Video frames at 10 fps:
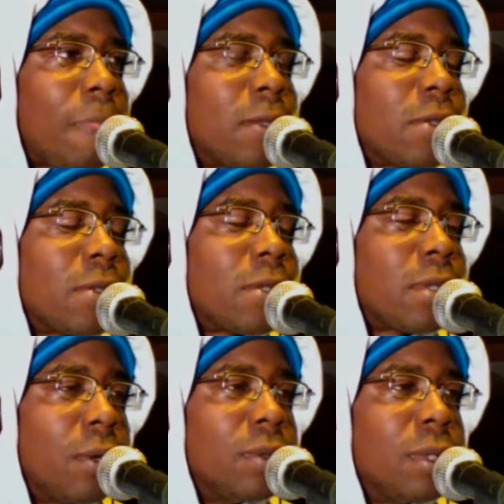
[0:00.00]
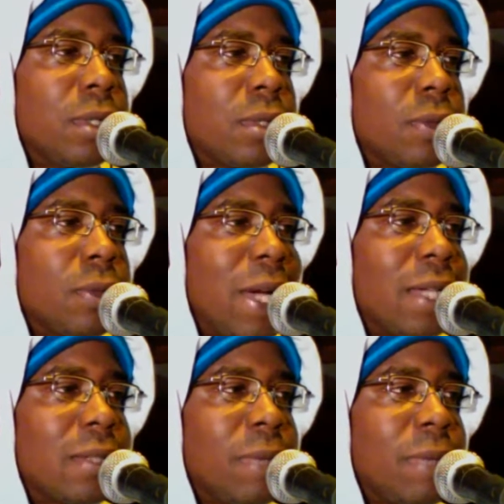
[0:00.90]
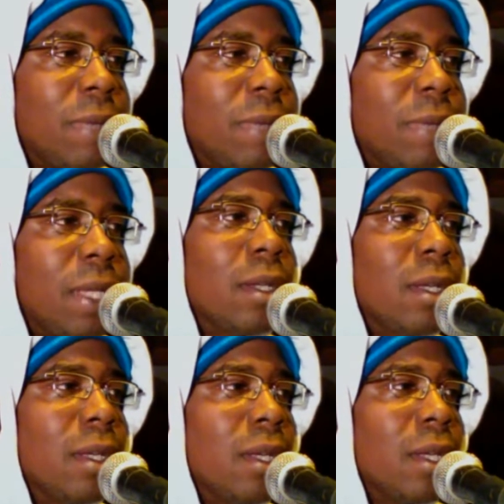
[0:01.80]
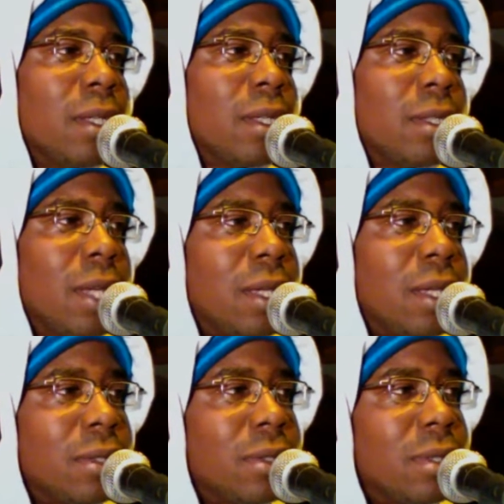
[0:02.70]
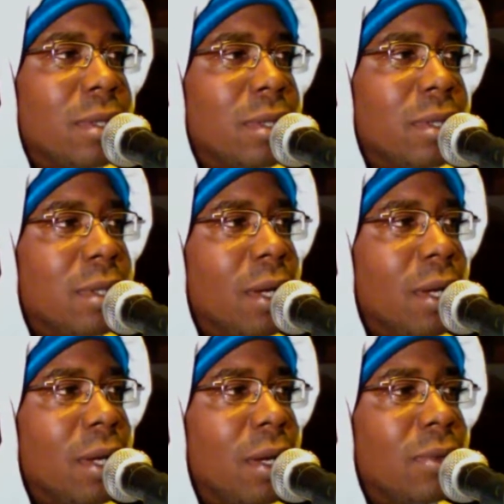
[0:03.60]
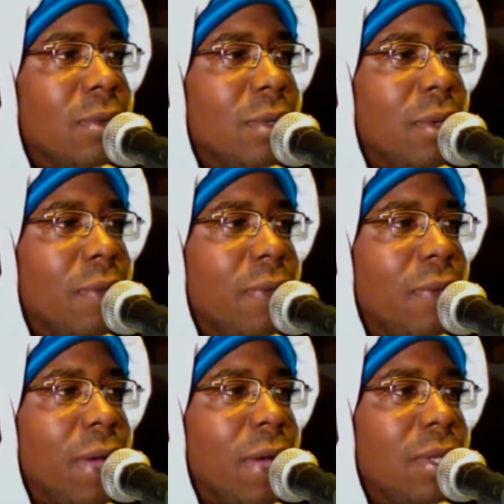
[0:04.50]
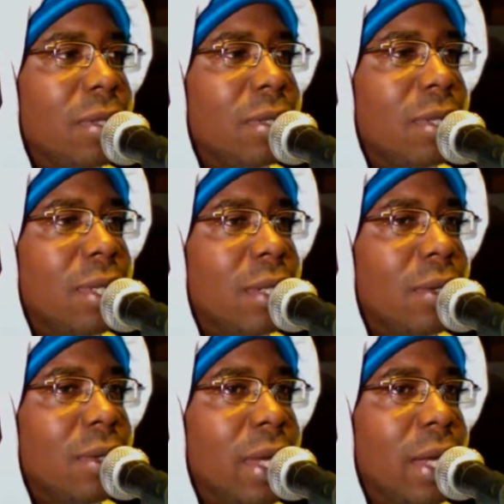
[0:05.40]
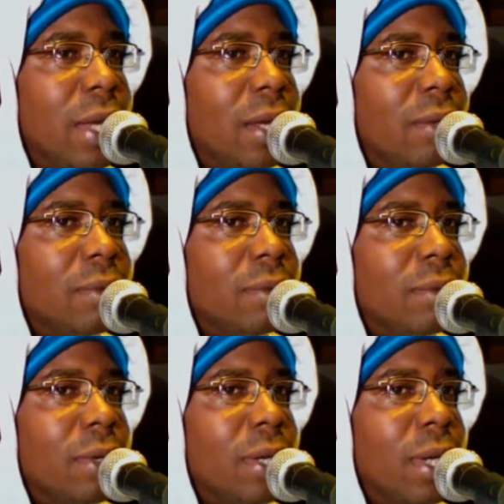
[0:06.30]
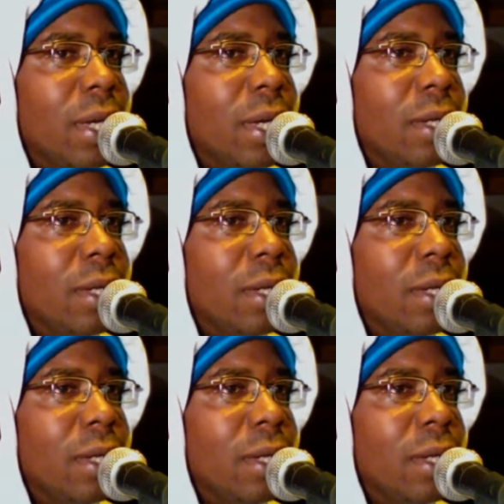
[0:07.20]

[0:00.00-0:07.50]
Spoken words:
Stone is a wise man. Take his, follow his lead on that. Okay?